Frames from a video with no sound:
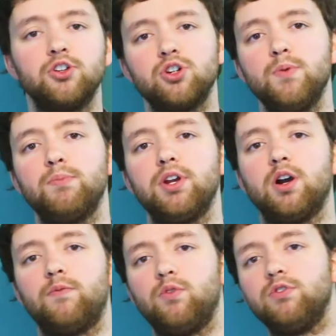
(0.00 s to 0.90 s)
Should be pretty
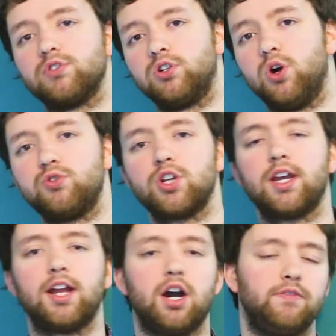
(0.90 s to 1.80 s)
helpful, so go
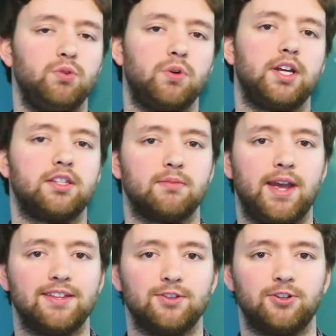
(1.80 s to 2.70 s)
check it out if you wanna get some
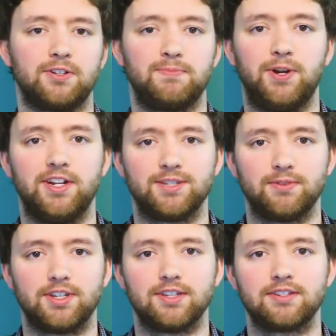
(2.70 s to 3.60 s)
hands-on experience
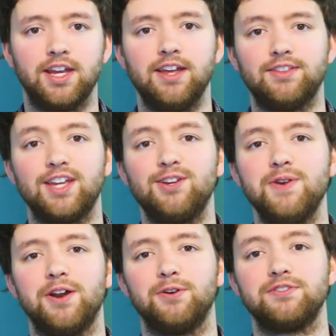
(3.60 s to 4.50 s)
with this. Thank
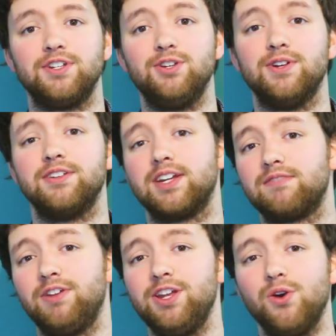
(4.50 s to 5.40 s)
you, and I'll see you in the
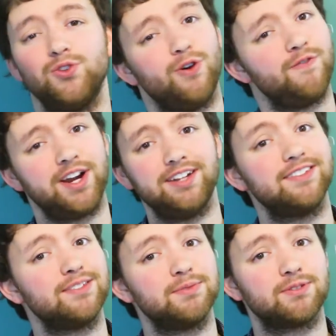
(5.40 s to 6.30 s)
next video, and don't forget
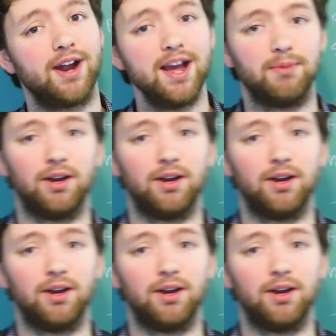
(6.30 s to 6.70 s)
to subscribe.